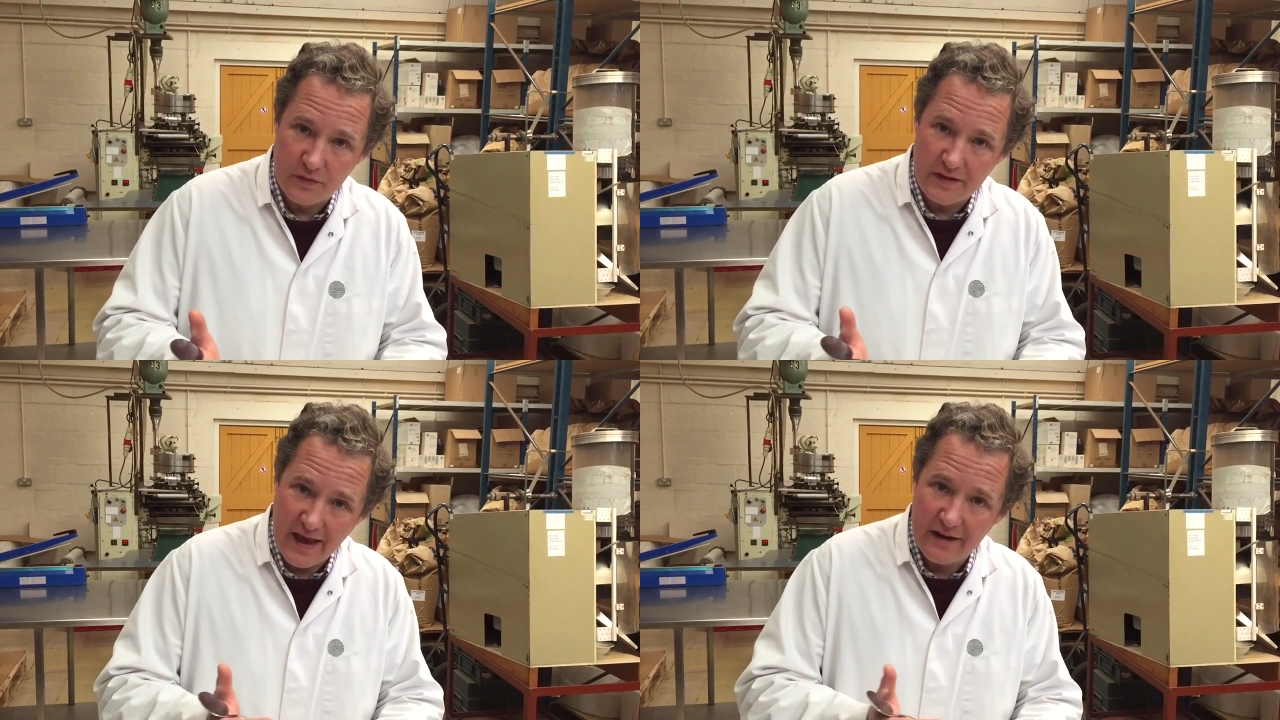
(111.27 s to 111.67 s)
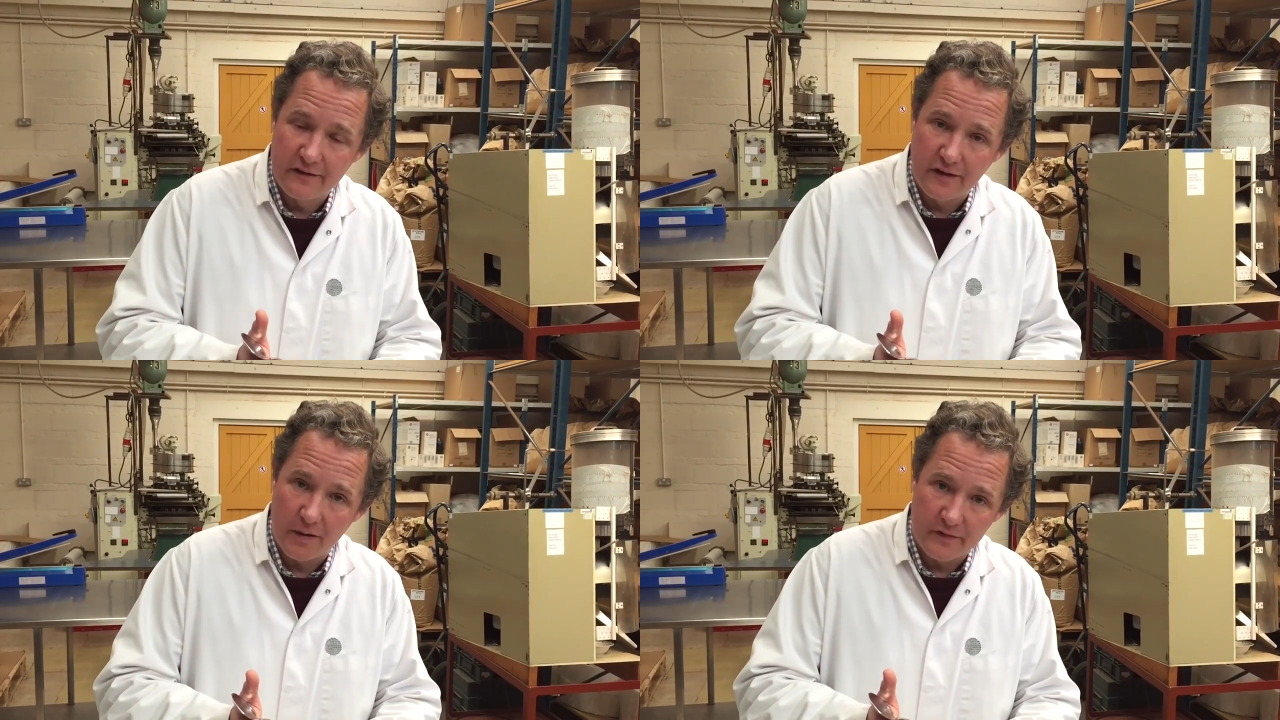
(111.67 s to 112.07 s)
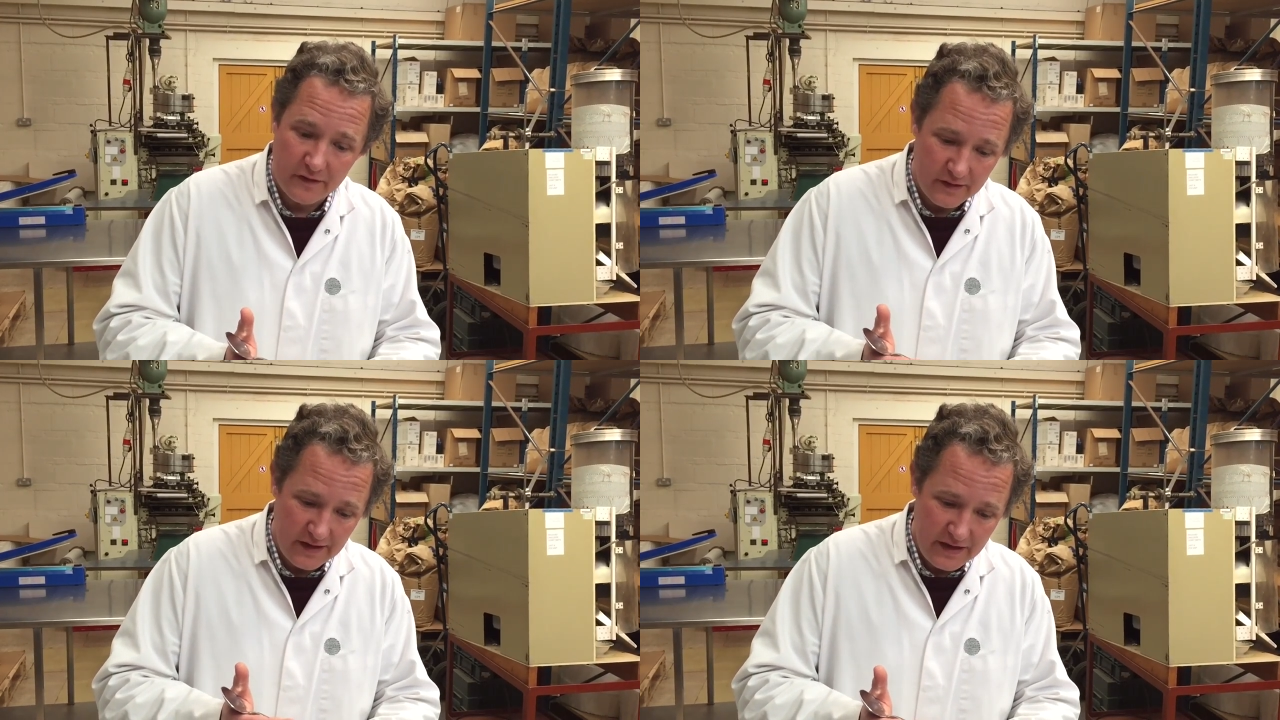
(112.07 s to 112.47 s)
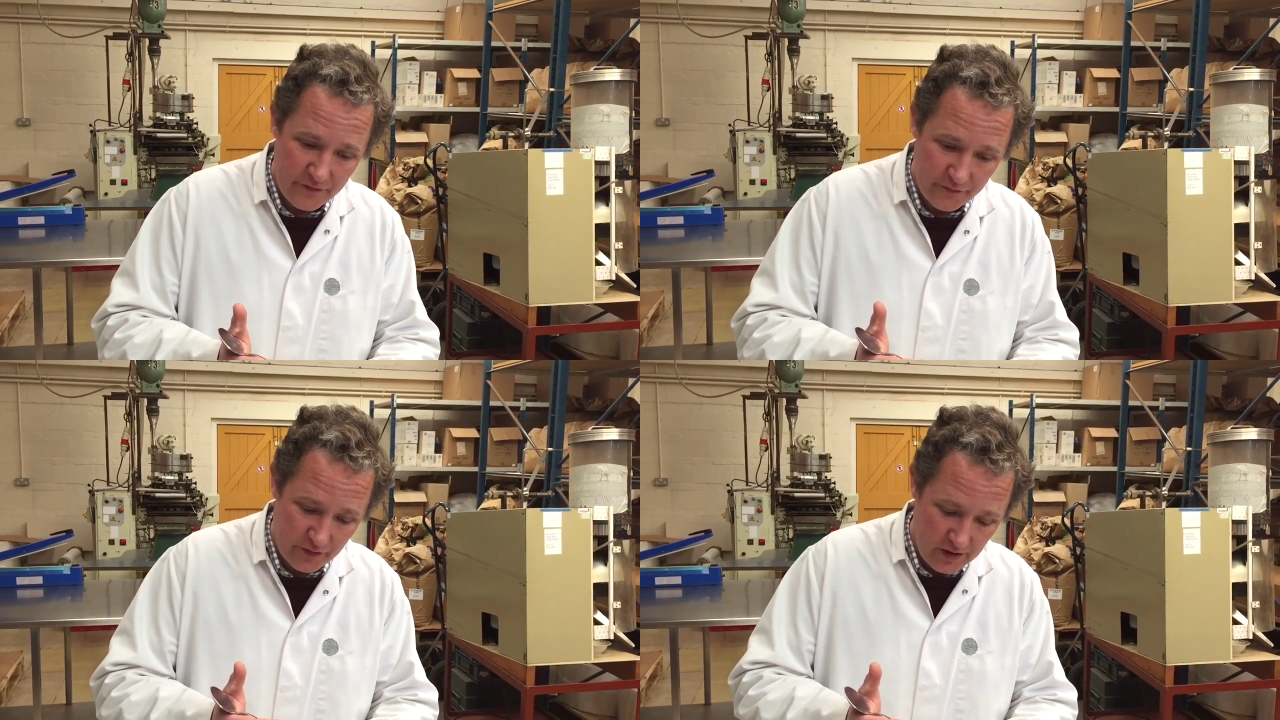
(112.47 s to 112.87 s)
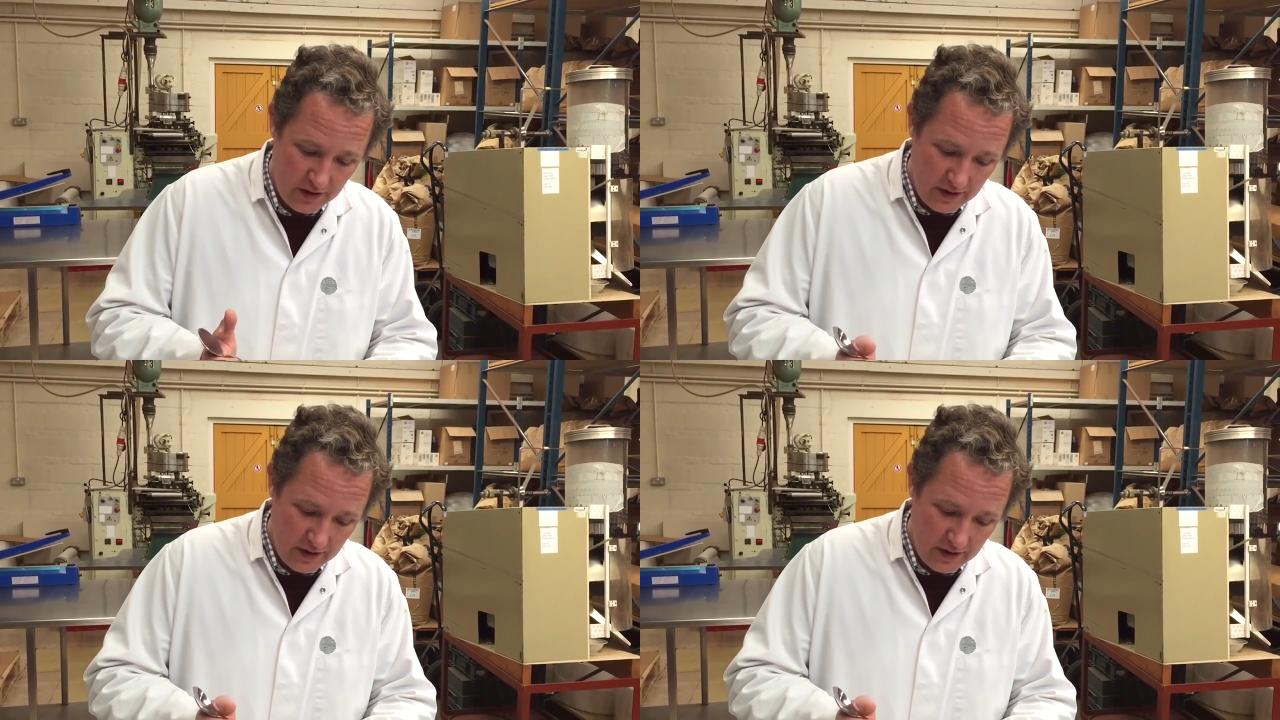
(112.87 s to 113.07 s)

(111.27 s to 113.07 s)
with the enzymes in the leaf,